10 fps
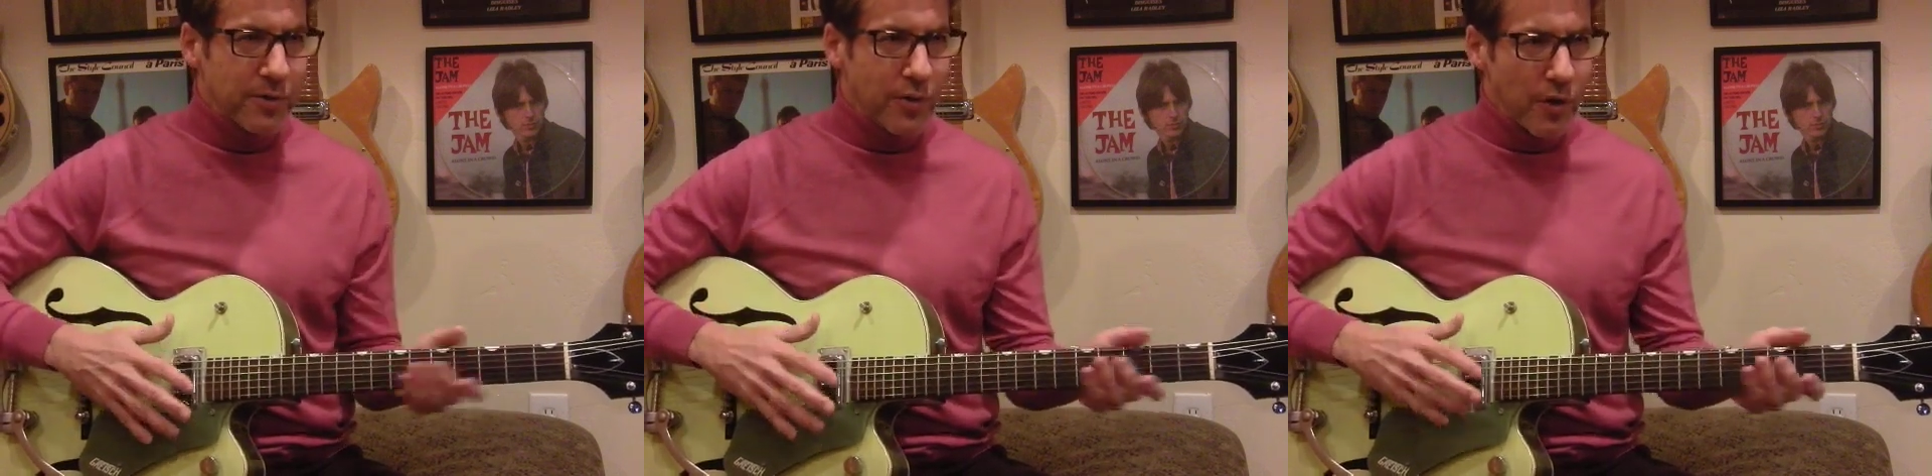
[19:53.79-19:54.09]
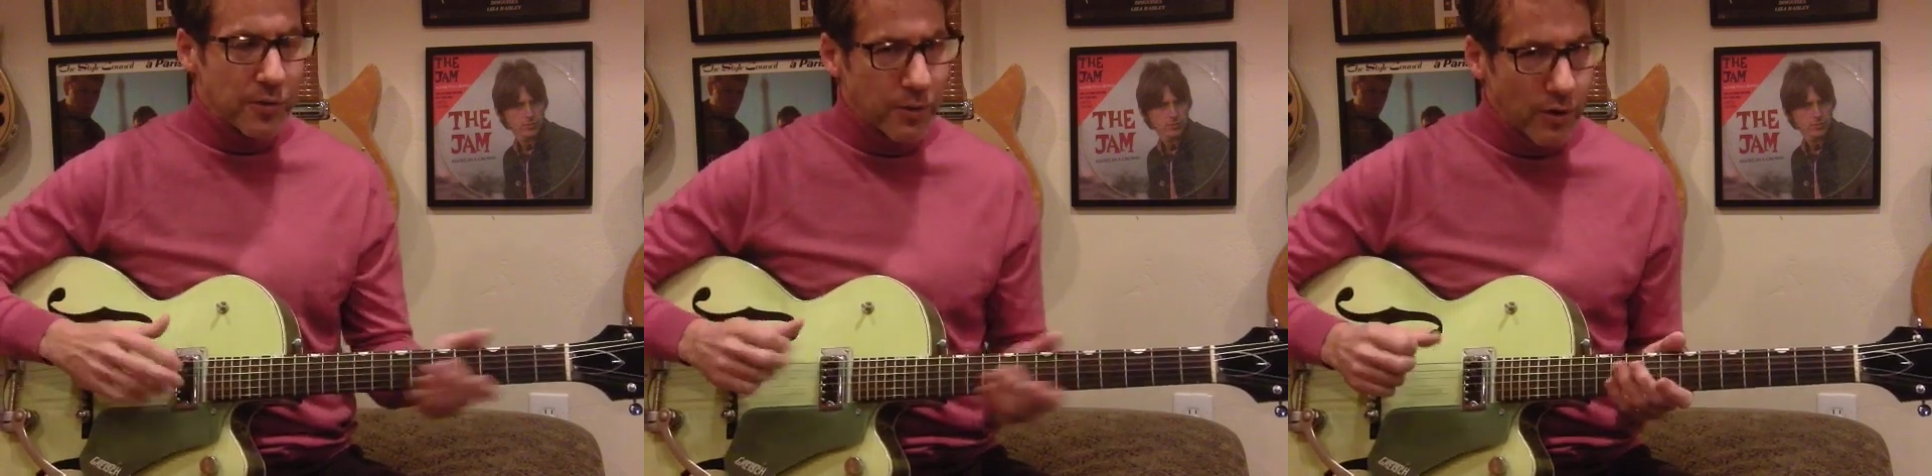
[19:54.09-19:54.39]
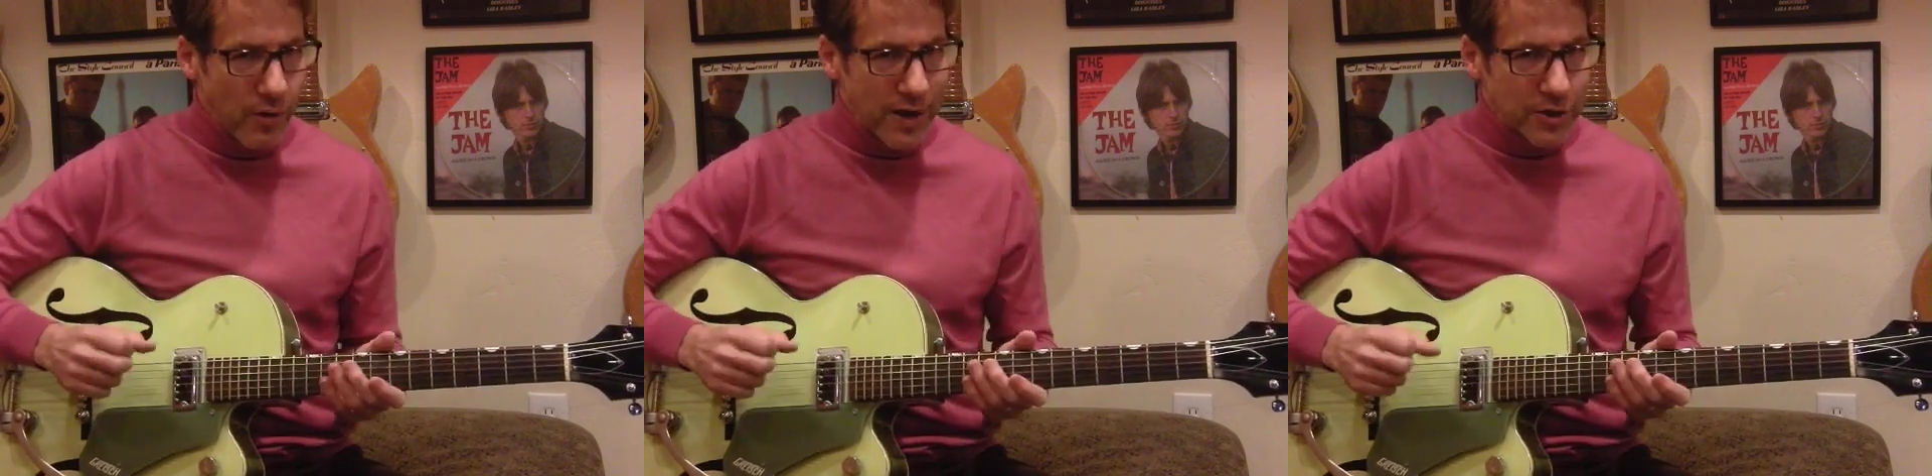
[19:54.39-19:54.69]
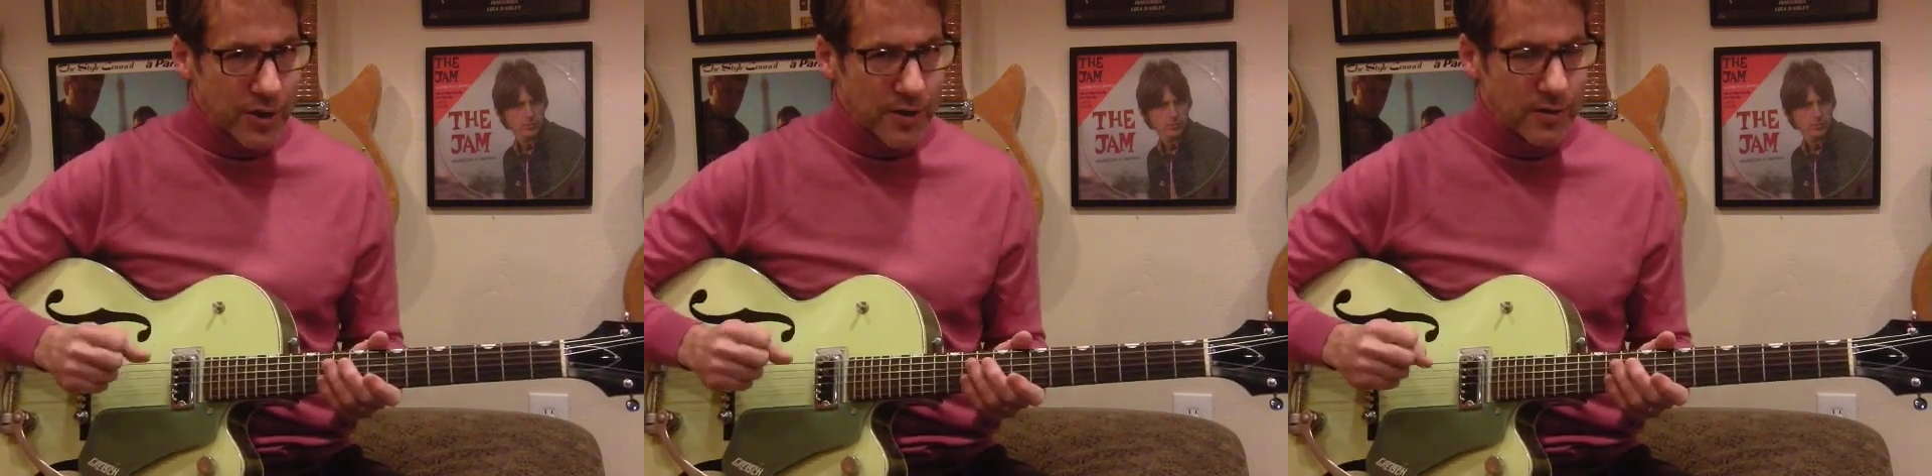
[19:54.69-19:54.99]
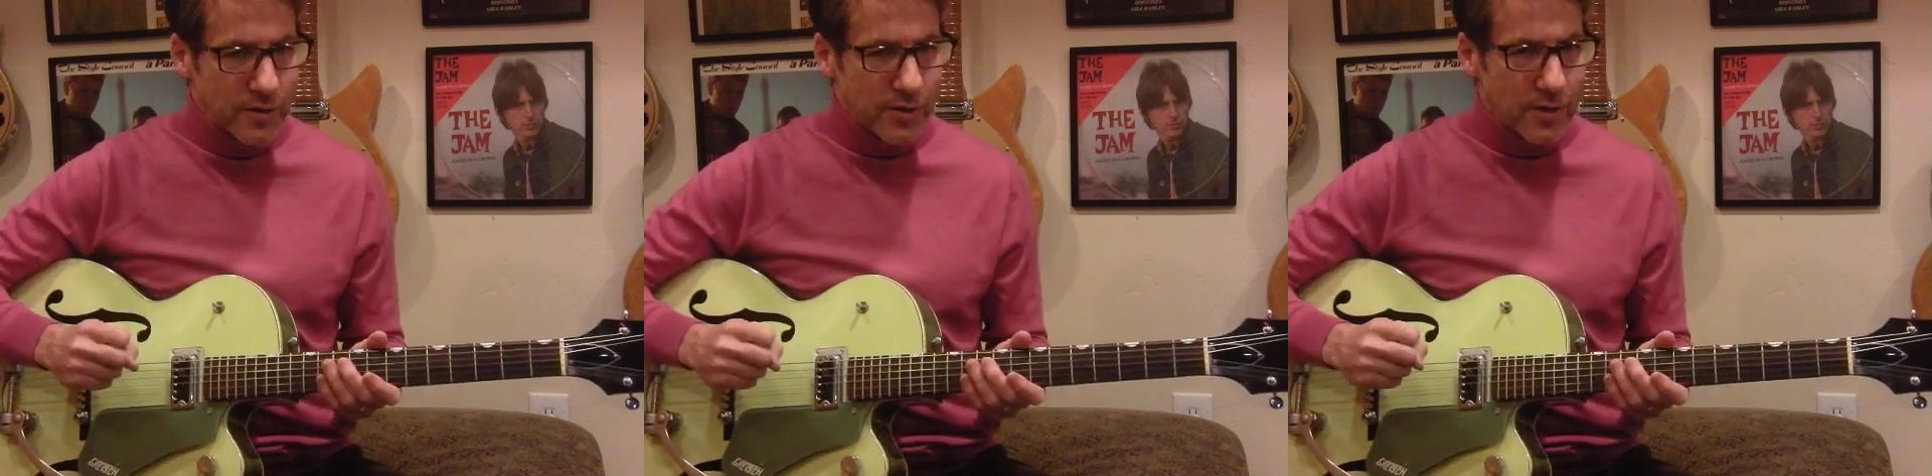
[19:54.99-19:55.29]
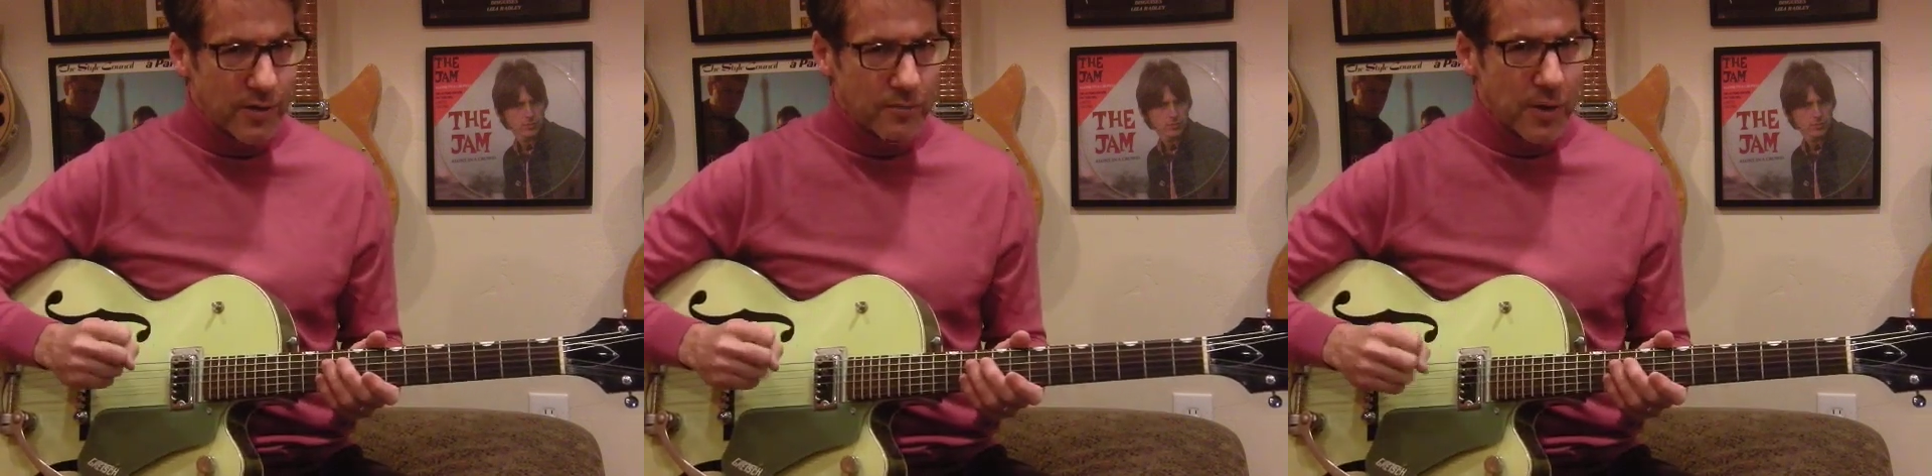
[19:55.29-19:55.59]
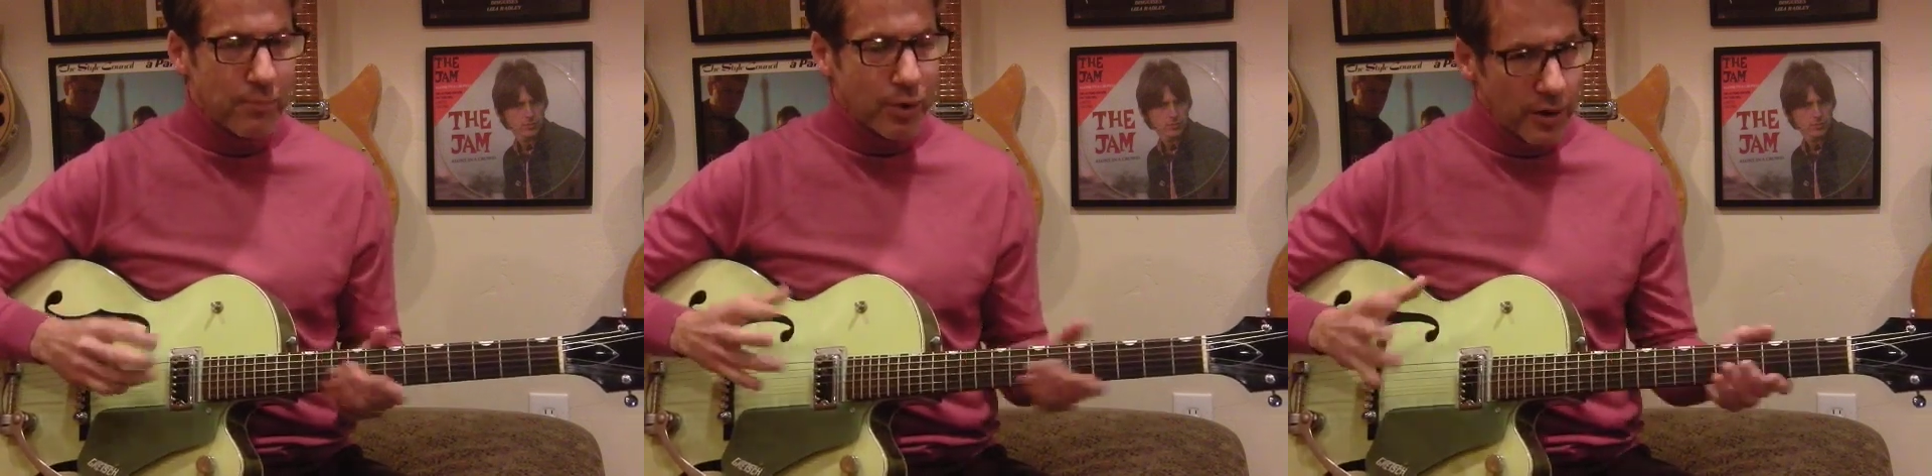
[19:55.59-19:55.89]
those progressions,
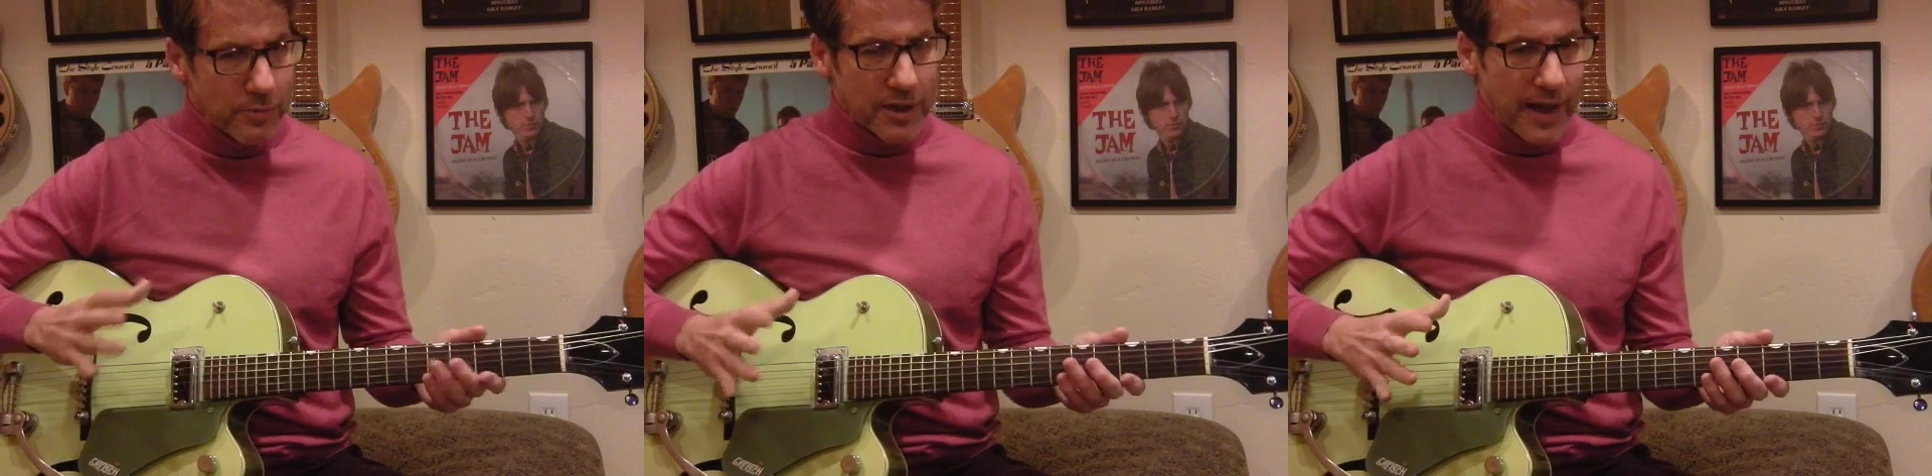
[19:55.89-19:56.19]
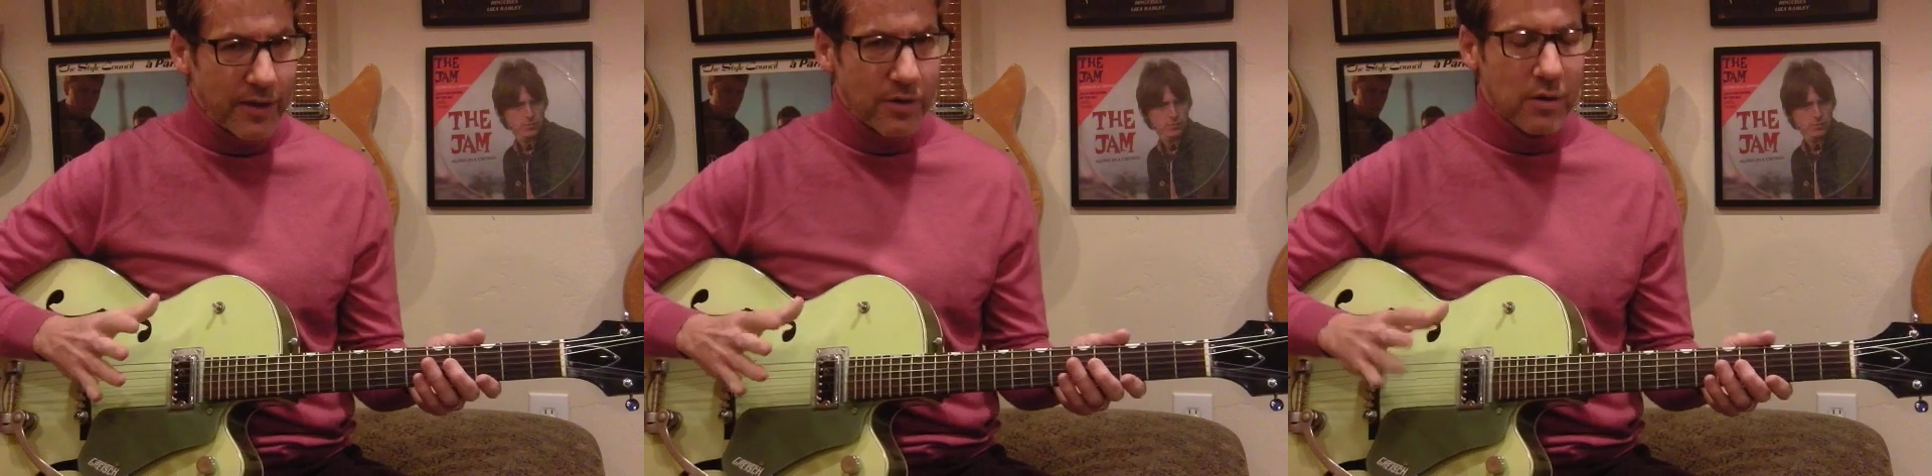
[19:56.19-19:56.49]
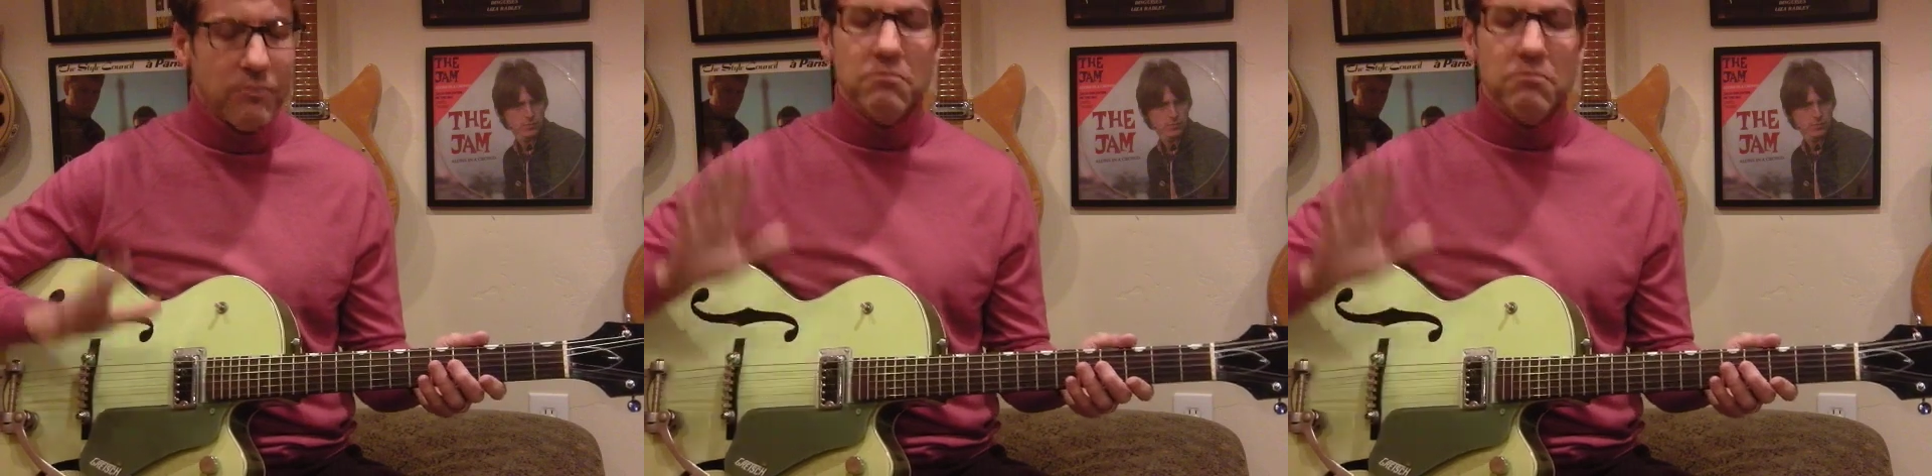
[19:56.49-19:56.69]
put them together,